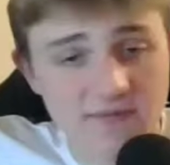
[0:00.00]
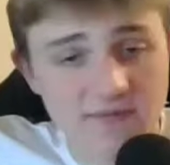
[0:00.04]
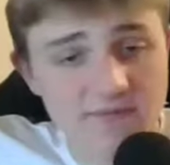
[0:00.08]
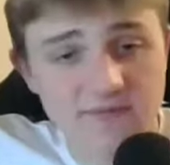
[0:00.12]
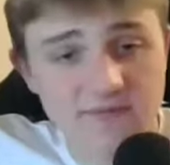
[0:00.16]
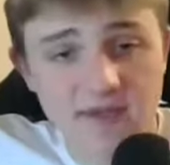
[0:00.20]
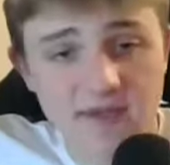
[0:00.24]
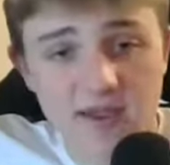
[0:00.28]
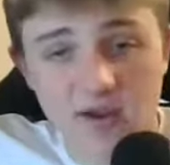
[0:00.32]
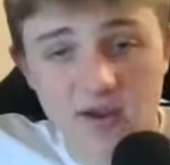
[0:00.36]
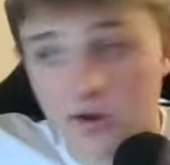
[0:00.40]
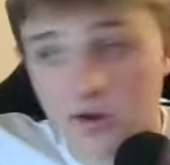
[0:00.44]

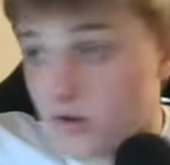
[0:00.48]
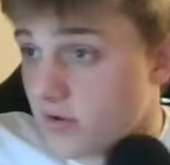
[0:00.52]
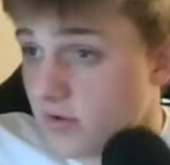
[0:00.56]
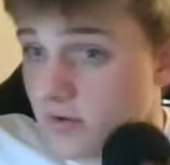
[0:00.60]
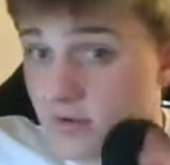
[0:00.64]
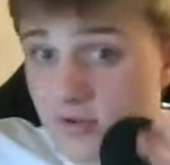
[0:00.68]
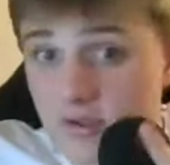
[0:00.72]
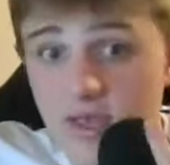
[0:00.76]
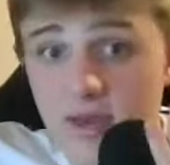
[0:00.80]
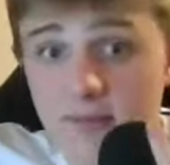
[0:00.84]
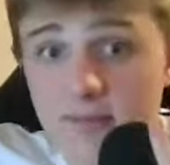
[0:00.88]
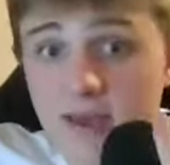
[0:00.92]
Fair
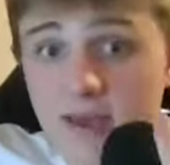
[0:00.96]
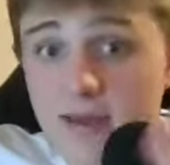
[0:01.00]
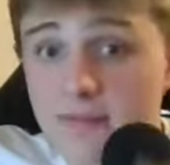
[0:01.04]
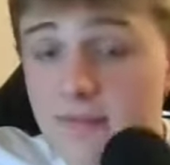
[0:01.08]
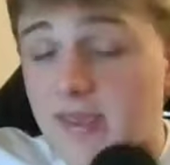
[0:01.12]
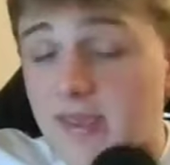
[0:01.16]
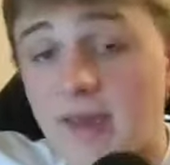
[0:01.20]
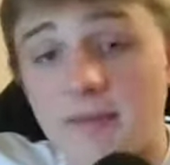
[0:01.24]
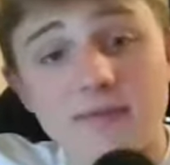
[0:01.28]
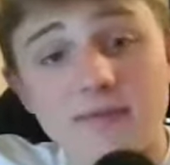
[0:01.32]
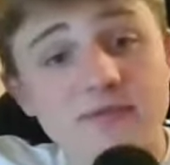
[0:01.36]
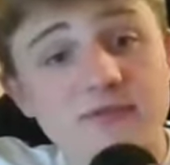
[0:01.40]
come at
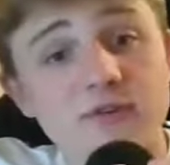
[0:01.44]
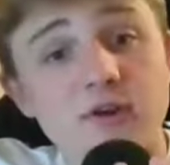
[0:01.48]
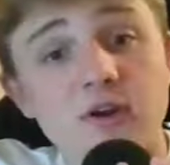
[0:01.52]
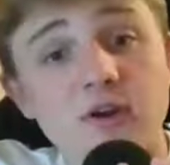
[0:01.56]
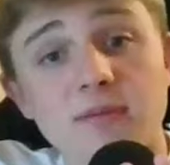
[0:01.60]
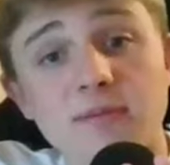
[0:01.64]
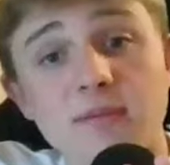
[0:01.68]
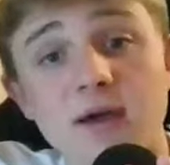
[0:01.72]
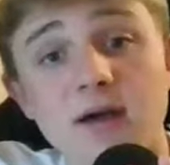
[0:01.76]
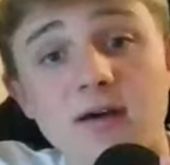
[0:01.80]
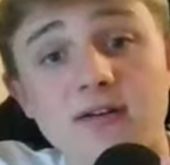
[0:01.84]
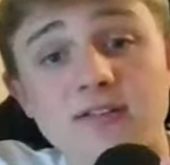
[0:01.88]
me. I've been
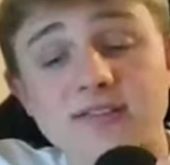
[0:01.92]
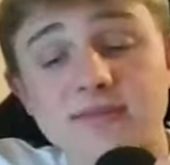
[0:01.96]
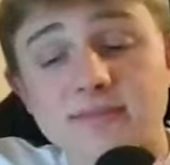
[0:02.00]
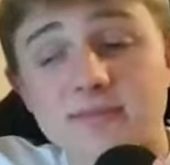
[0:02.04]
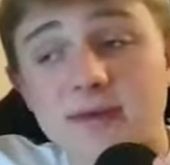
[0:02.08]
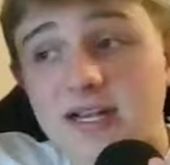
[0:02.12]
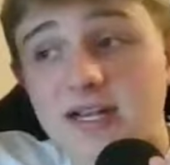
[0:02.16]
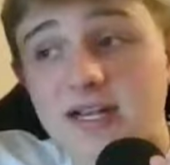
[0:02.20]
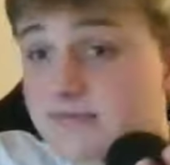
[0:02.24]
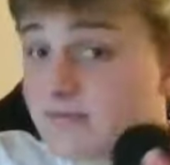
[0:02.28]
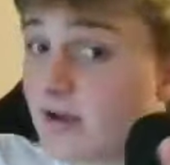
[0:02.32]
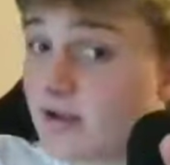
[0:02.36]
talking about how it's
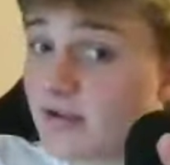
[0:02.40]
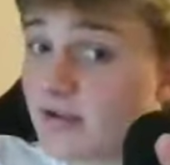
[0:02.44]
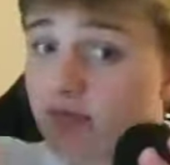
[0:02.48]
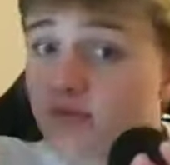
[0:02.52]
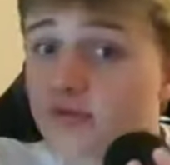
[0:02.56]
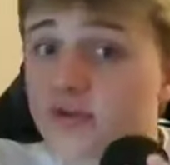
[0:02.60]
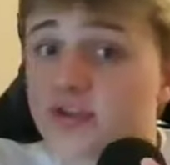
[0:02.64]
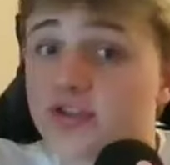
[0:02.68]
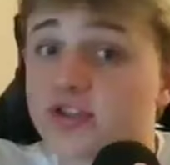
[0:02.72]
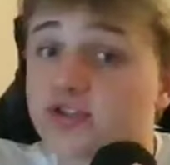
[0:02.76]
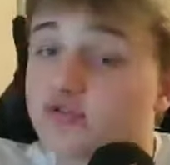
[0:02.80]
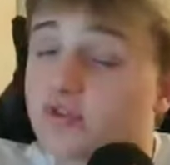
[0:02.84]
impossible. I don't
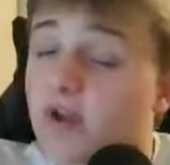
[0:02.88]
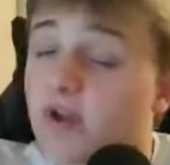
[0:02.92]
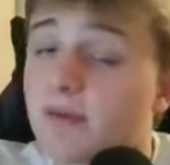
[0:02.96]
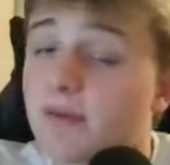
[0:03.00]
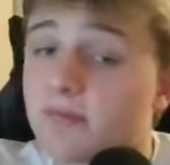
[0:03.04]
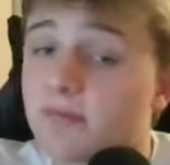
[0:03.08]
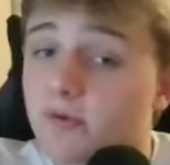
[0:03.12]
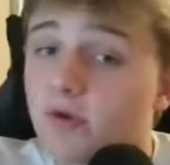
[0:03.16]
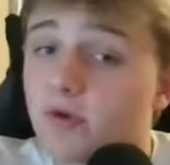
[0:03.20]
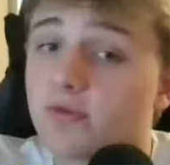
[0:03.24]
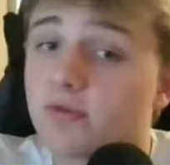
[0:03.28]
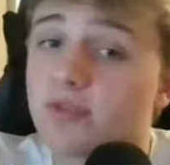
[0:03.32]
really
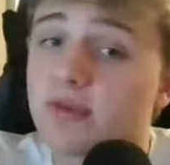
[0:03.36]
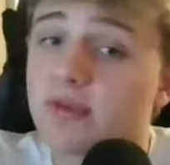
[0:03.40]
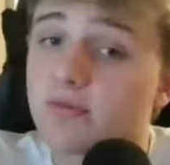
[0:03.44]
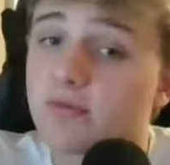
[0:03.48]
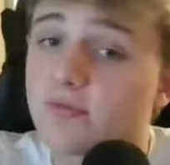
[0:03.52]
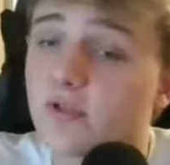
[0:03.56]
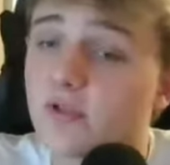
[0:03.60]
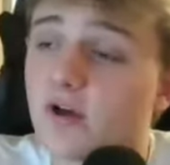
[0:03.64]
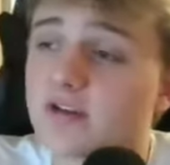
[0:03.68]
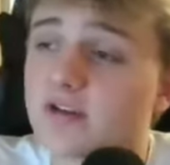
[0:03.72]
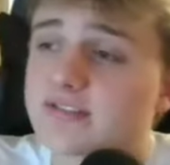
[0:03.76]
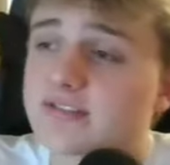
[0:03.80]
drop road
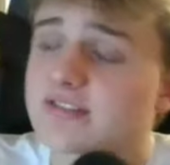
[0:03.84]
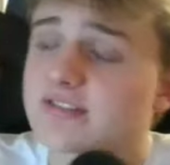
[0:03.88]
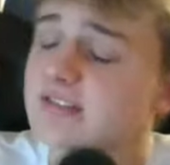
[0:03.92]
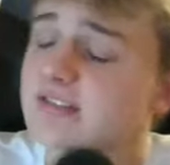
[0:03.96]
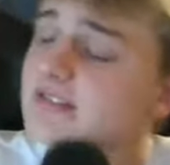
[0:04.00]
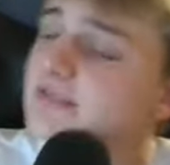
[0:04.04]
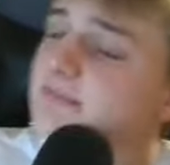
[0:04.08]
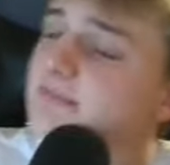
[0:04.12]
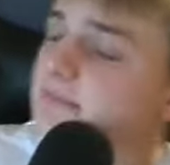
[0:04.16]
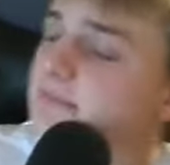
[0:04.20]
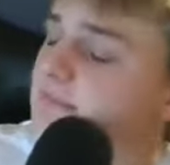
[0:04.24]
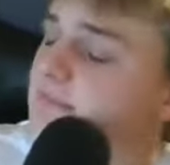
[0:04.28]

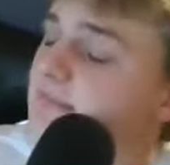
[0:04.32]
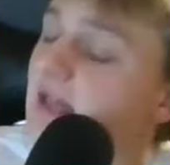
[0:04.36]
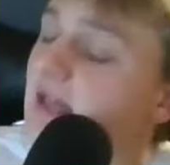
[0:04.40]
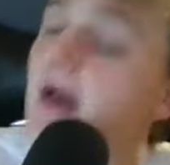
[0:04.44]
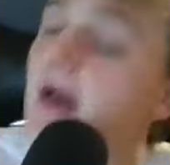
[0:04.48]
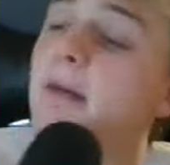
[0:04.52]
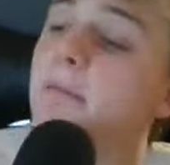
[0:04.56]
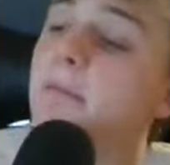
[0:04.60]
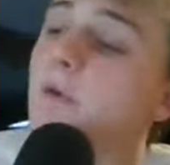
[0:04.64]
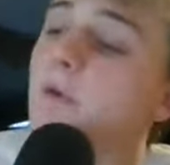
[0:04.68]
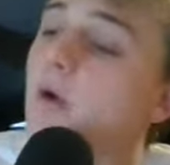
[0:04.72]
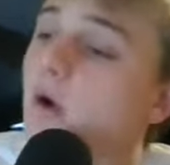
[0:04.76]
losses
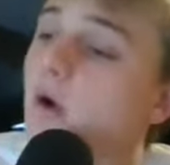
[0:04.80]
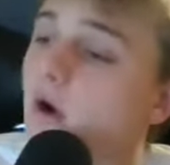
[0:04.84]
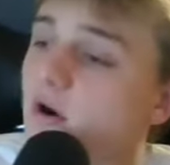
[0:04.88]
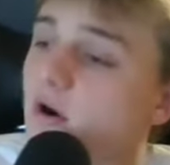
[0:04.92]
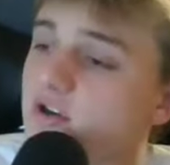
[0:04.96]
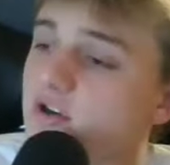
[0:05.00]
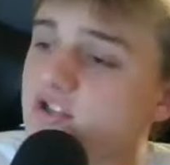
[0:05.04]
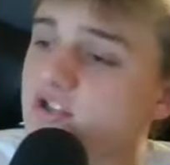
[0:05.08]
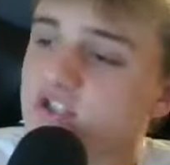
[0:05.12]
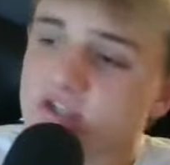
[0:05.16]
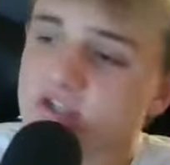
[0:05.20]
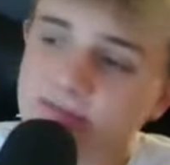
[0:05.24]
that
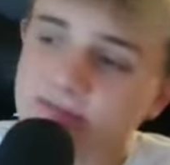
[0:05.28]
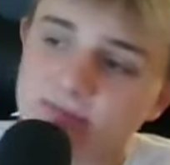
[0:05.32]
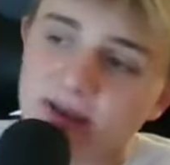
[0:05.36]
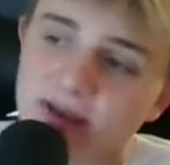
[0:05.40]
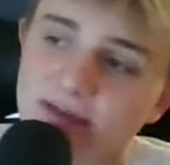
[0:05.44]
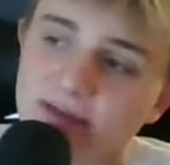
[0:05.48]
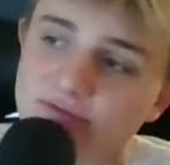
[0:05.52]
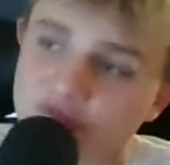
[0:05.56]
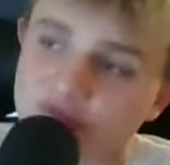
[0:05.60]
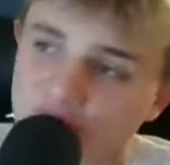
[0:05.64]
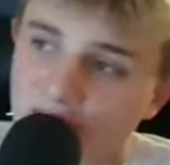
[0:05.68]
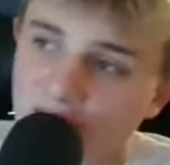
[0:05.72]
harshly, but
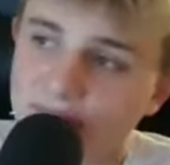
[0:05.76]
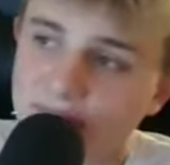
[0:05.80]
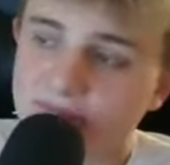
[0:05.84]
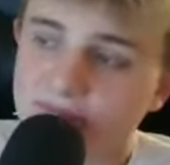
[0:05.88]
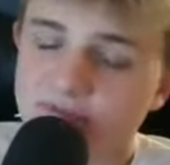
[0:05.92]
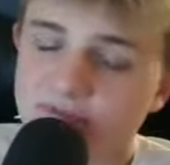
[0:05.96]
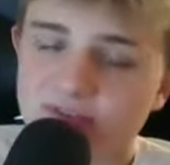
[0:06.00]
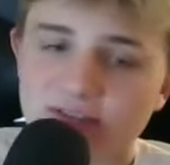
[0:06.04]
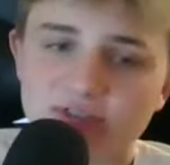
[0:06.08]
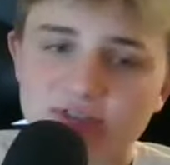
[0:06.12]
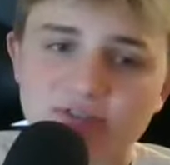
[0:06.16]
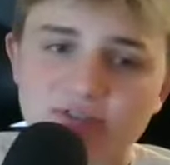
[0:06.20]
I've dropped
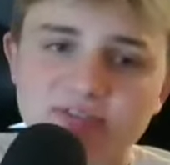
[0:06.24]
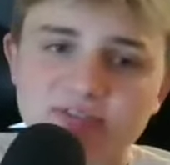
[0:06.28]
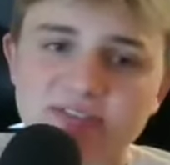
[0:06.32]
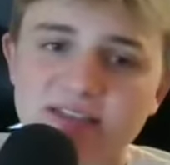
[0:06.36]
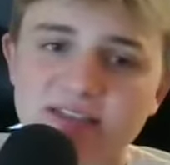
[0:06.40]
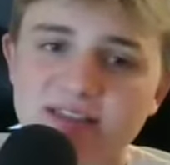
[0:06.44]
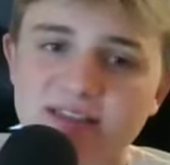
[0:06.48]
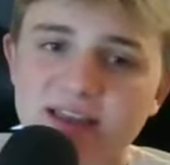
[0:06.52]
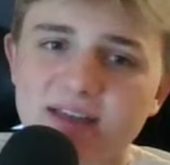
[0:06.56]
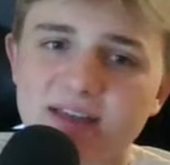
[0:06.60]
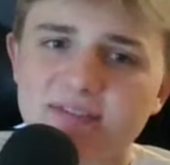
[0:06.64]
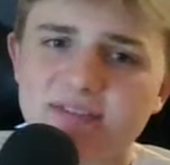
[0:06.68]

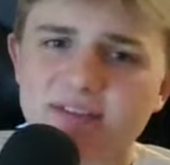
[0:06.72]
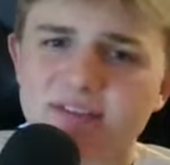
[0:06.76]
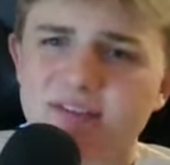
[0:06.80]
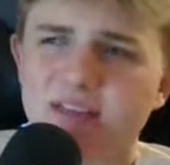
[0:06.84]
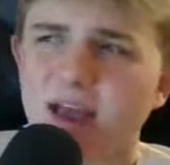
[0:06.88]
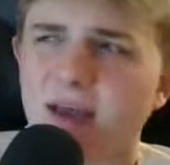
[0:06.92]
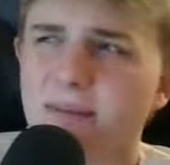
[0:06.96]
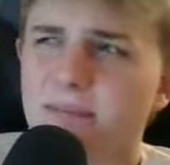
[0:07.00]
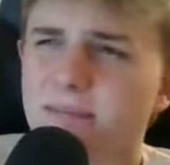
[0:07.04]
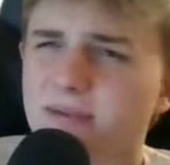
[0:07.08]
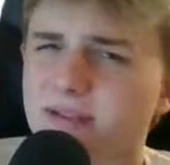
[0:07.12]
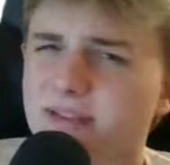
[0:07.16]
Houston down to
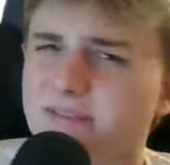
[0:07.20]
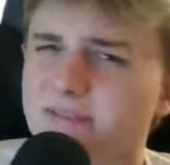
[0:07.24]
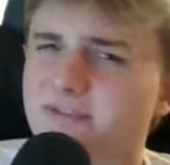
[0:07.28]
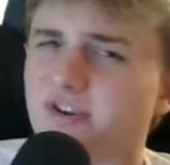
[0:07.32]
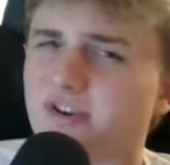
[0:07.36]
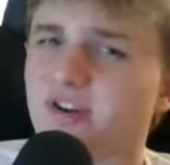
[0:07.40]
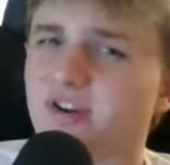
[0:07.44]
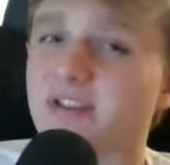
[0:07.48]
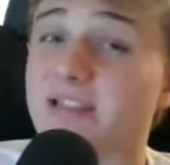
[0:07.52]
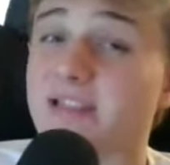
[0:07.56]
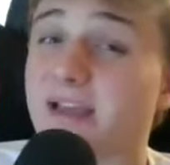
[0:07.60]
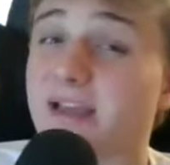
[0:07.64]
I believe
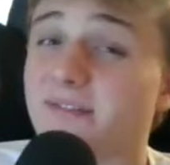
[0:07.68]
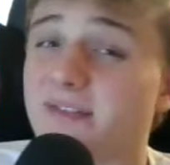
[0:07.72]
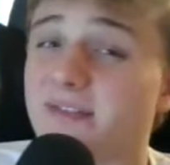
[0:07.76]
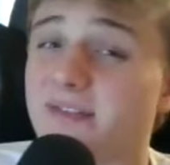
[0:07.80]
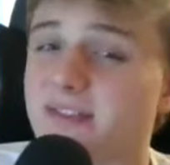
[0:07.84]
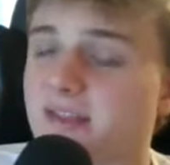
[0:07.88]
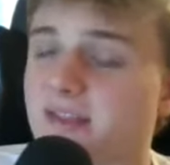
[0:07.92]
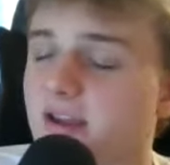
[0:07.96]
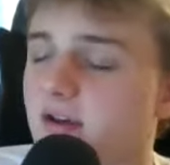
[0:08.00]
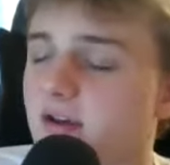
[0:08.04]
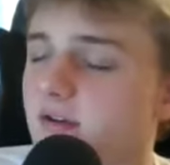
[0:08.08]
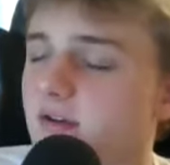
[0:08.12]
they're 11
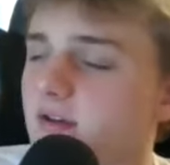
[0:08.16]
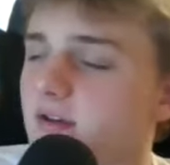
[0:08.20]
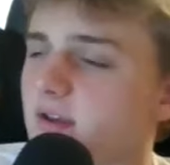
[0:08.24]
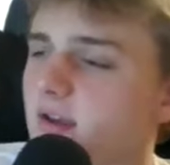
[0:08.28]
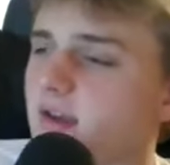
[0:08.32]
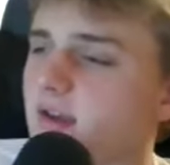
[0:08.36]
now.